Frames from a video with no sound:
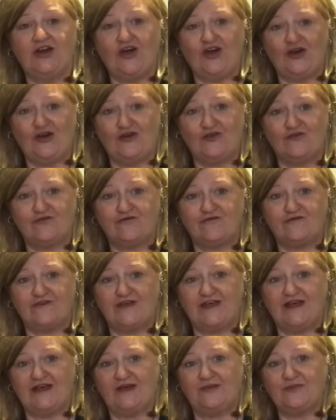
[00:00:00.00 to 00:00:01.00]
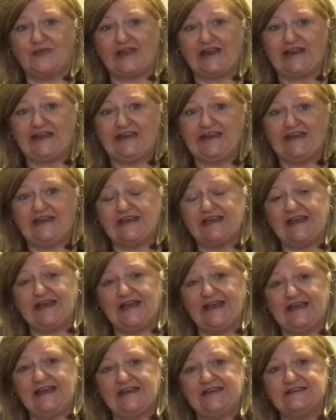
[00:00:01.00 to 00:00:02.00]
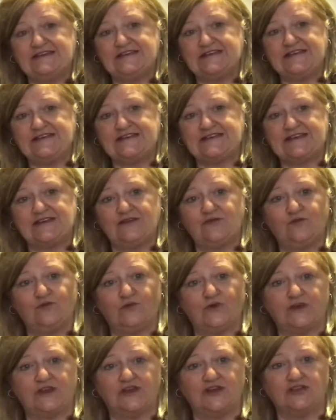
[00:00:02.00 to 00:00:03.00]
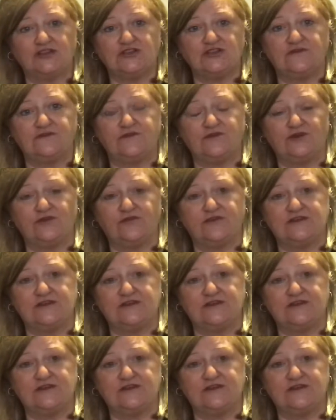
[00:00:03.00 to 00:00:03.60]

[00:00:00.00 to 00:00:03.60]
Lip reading: of the clinic, and he said, what can I do for you?